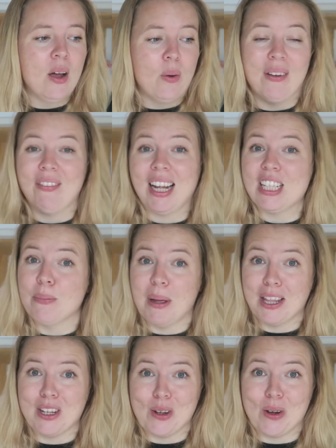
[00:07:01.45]
We haven't actually
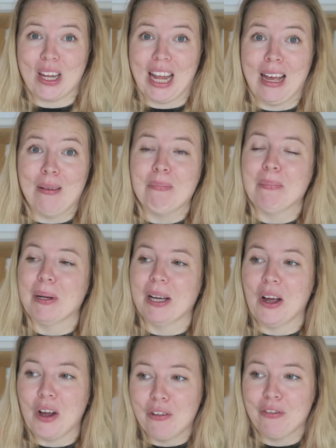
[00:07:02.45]
met the dog yet, but
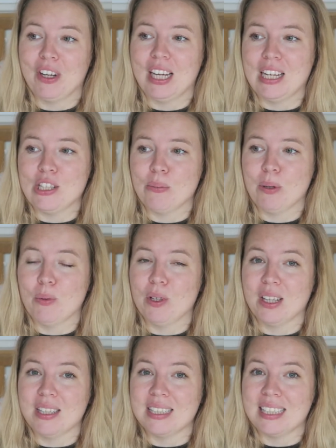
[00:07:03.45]
hopefully he should be
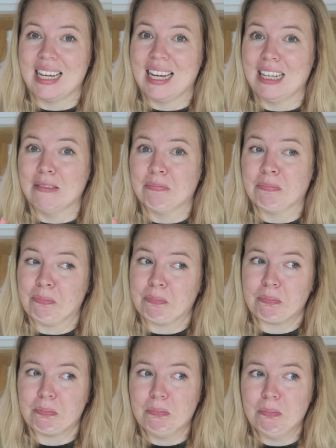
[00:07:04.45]
with us in
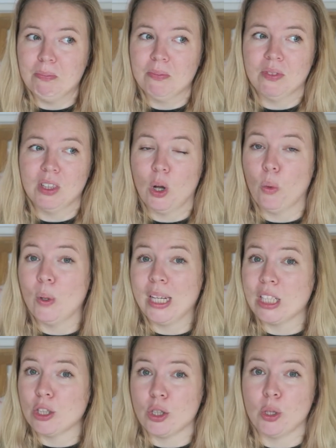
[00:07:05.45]
a
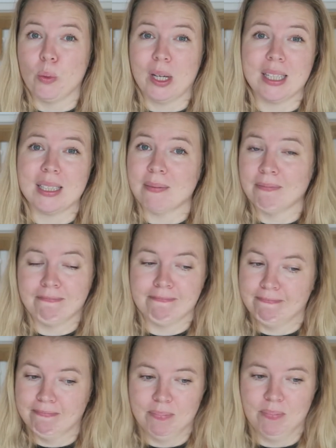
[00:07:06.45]
week to 2 weeks.
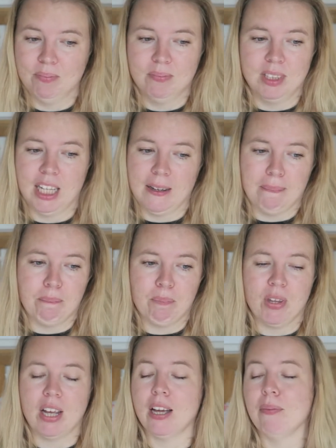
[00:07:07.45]
Yeah,
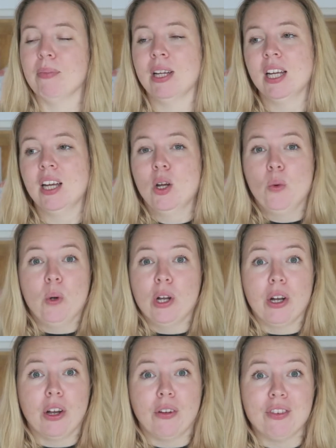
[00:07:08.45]
we
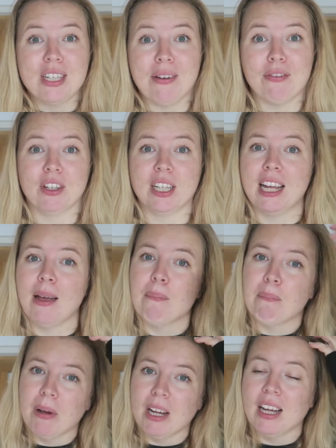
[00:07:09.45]
don't know for definite yet,
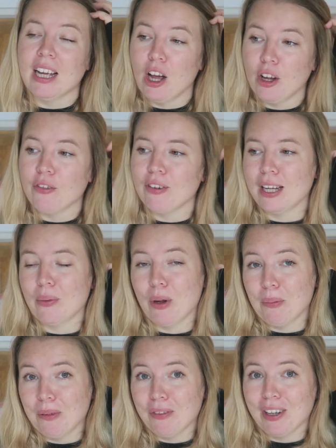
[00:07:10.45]
but hopefully it
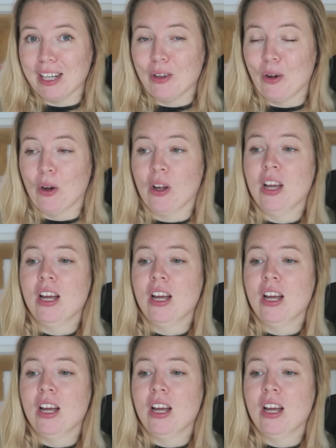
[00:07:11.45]
won't be very long.